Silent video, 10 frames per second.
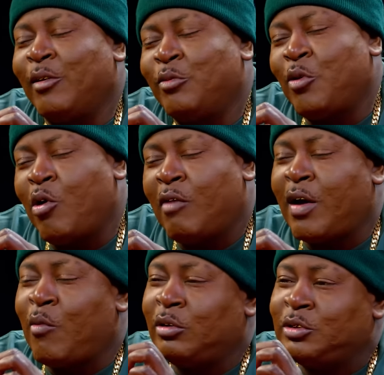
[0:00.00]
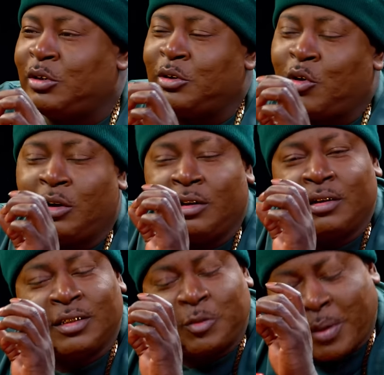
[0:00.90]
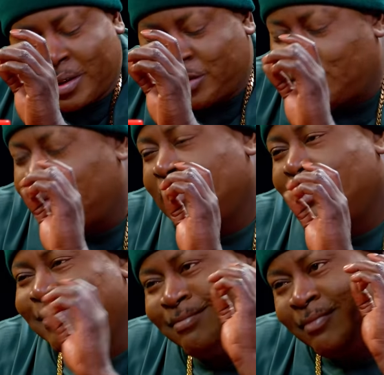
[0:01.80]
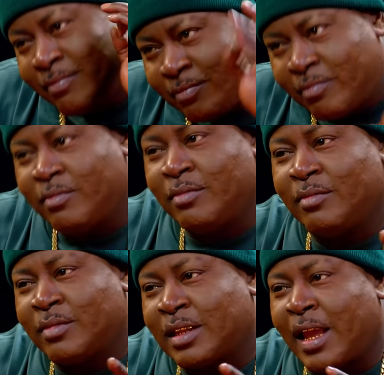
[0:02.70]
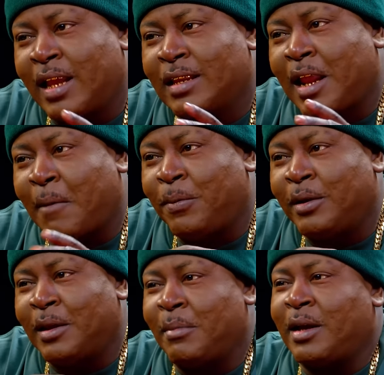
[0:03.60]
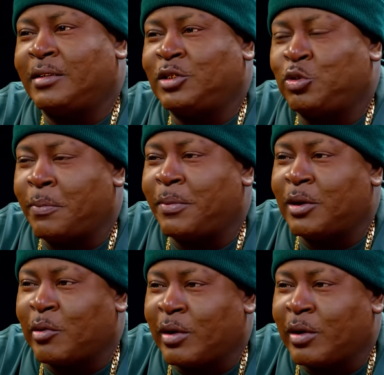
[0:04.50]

don't know if I want you to know the little special thing that I put in my shrimp and